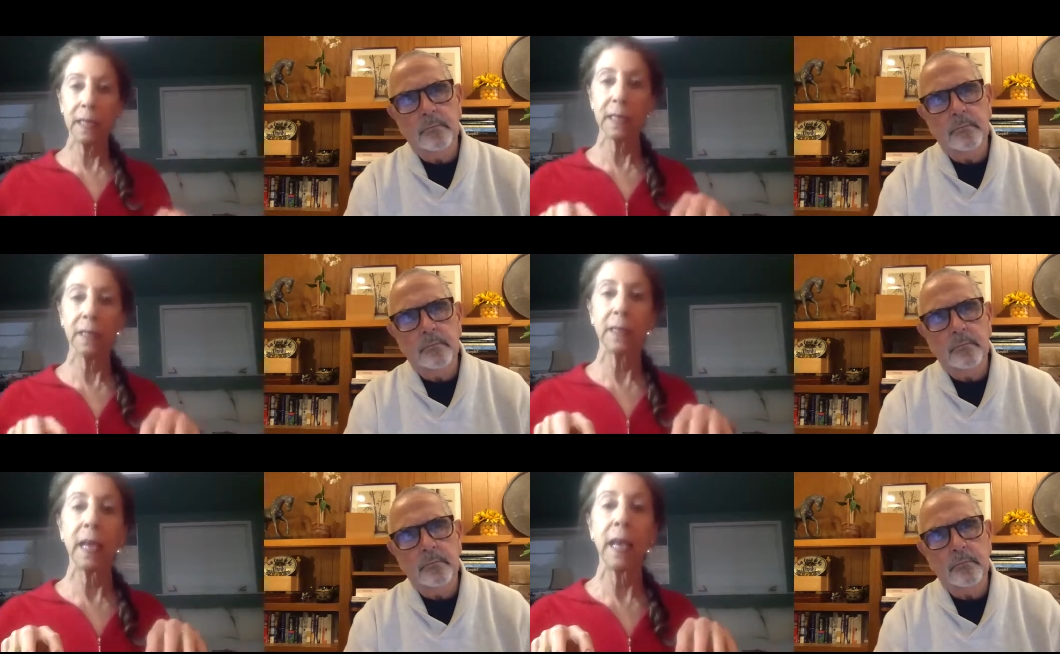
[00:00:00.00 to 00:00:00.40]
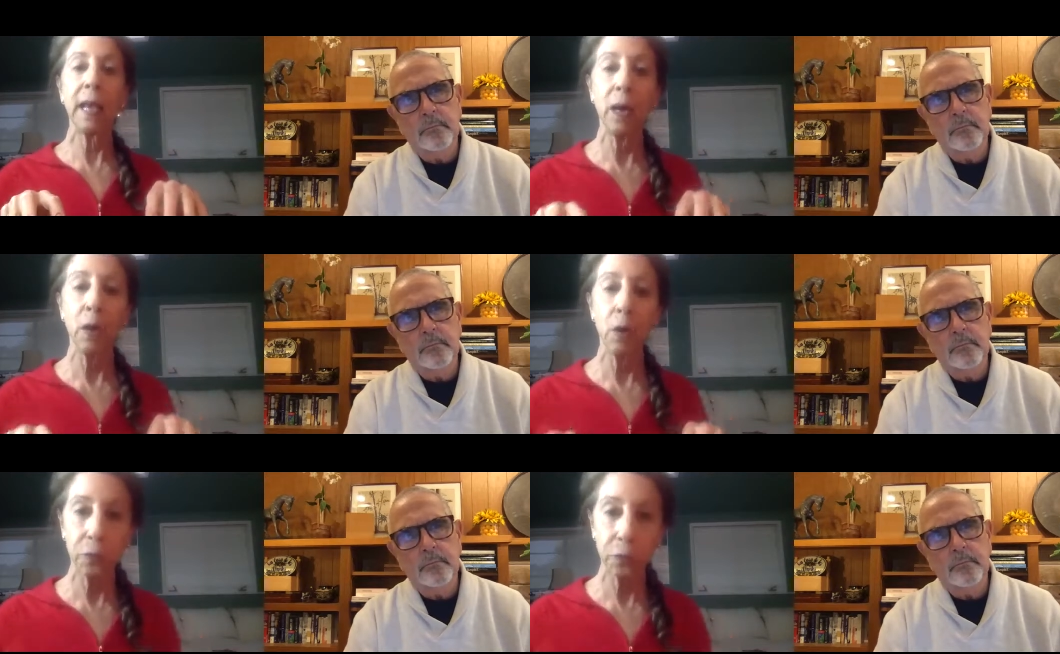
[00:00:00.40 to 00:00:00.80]
Speaker 1: in the
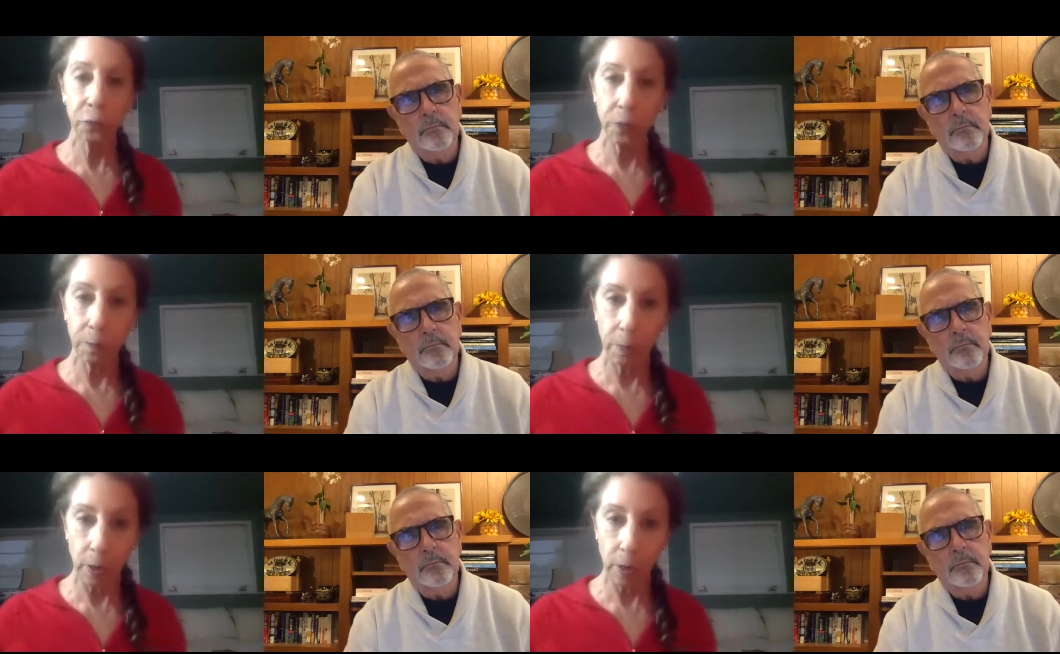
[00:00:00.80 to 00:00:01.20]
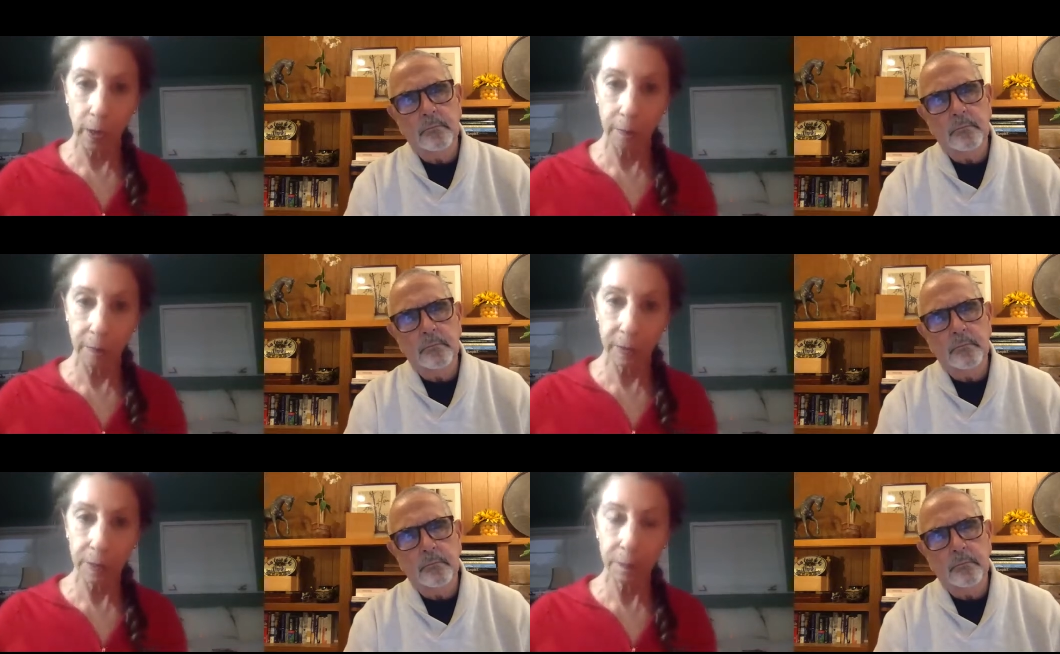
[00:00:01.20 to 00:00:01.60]
health
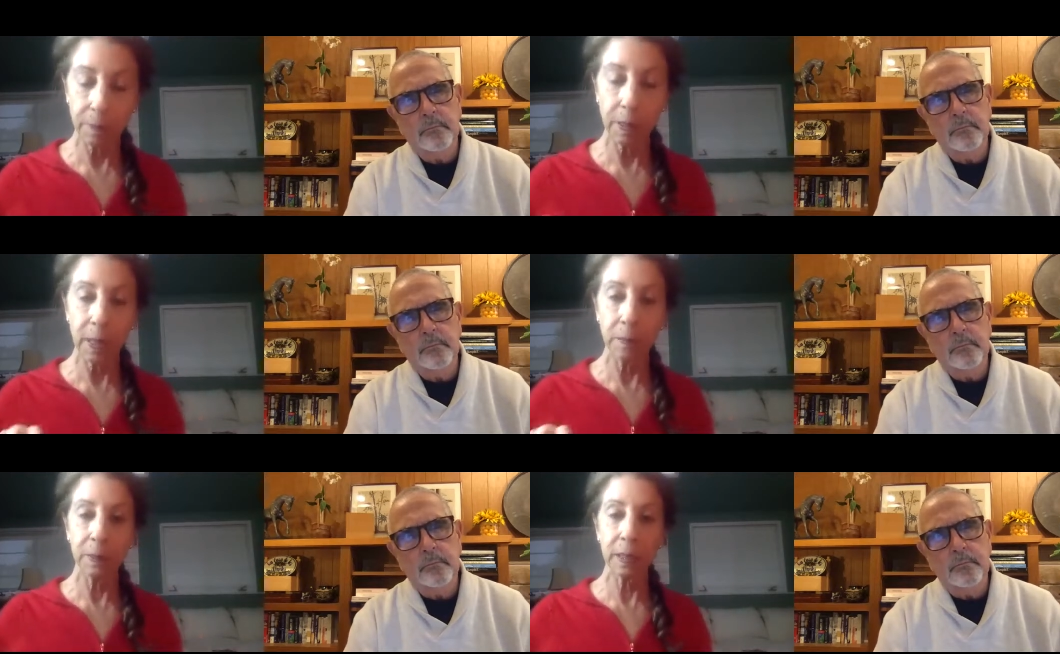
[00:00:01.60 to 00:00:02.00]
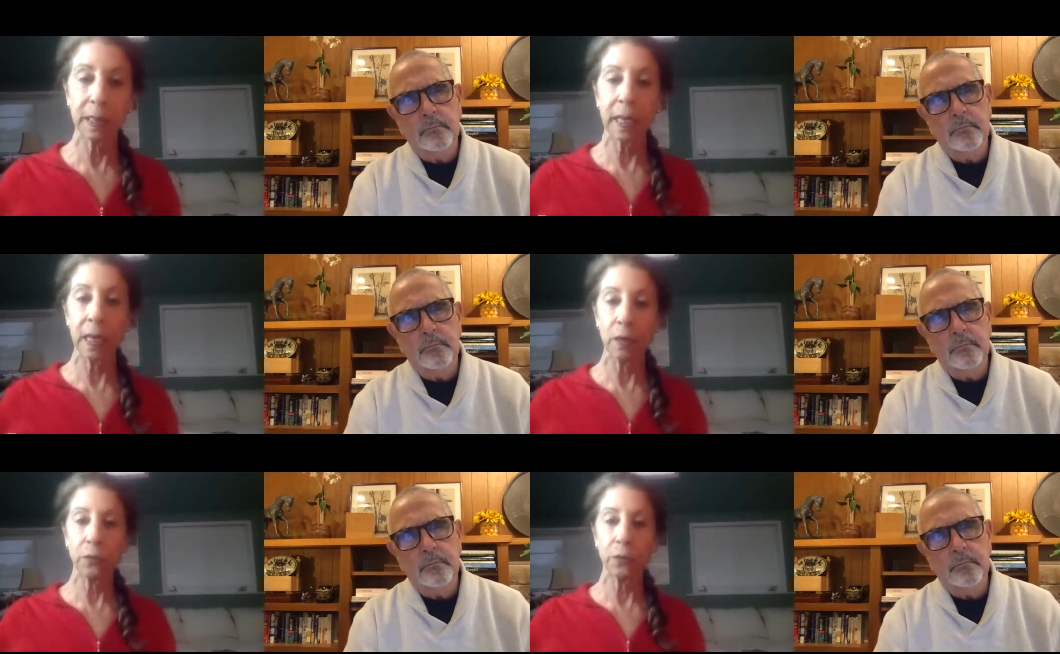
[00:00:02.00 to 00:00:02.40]
department, the public
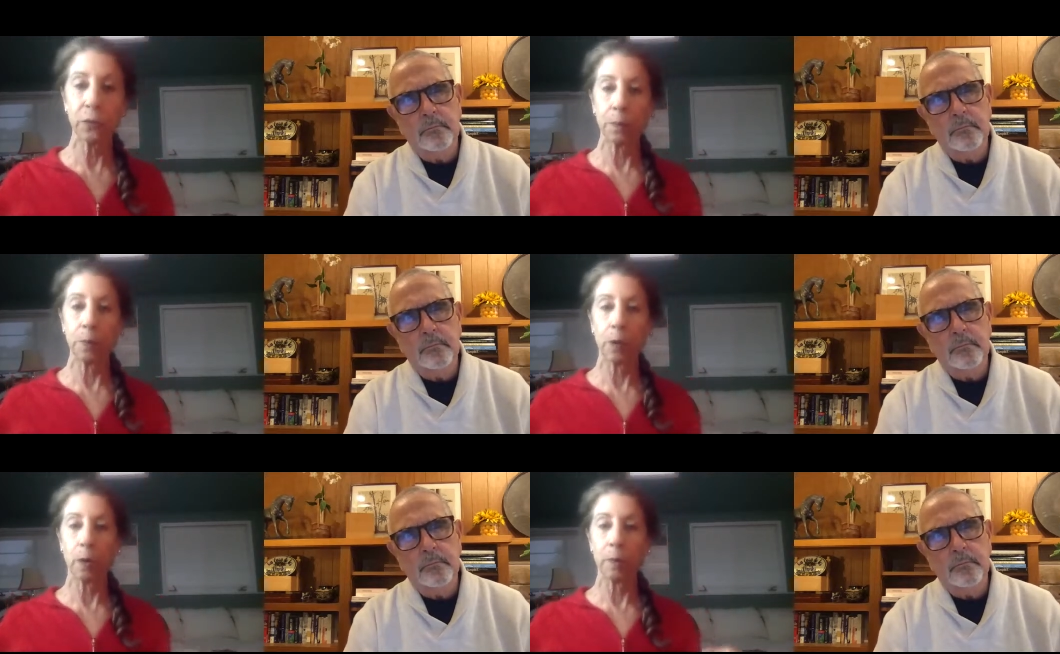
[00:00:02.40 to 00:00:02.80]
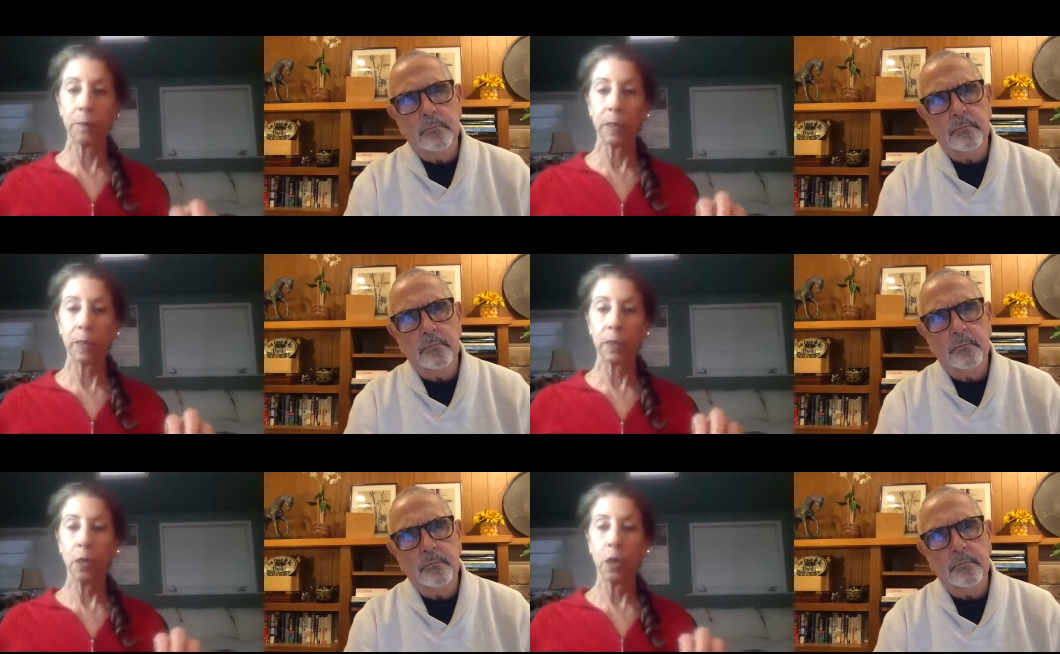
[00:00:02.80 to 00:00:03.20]
health
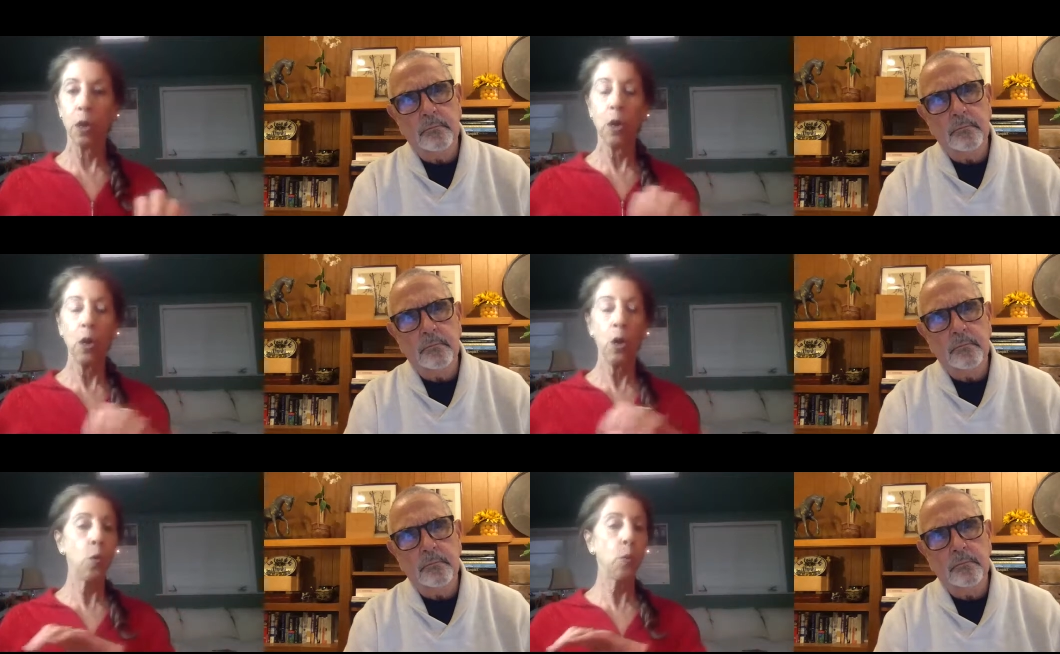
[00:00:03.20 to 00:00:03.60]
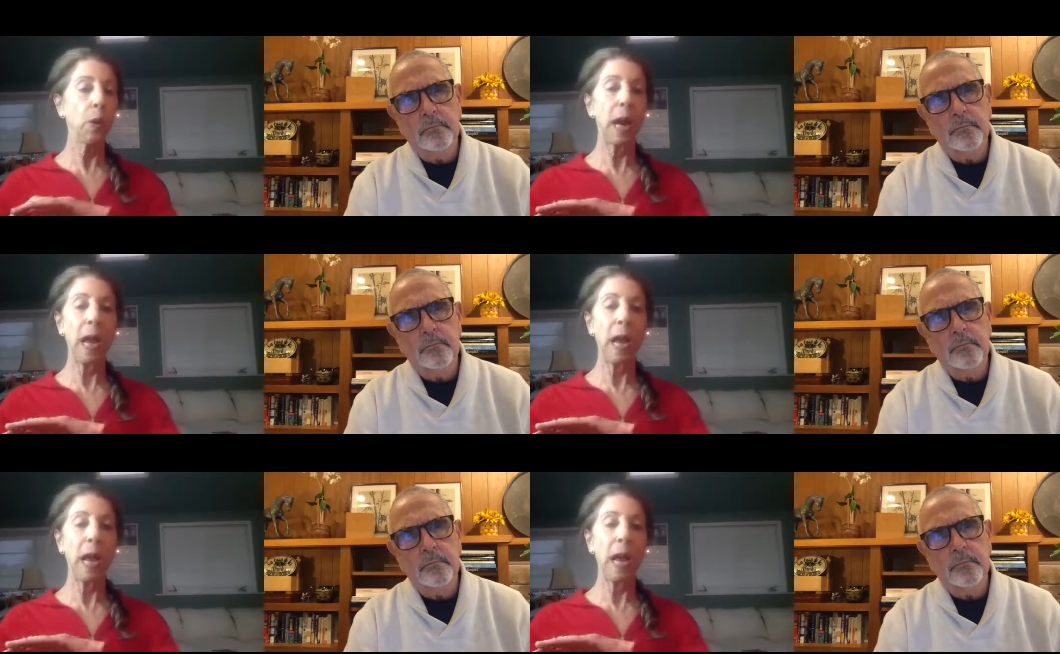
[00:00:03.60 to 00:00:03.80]
department, who are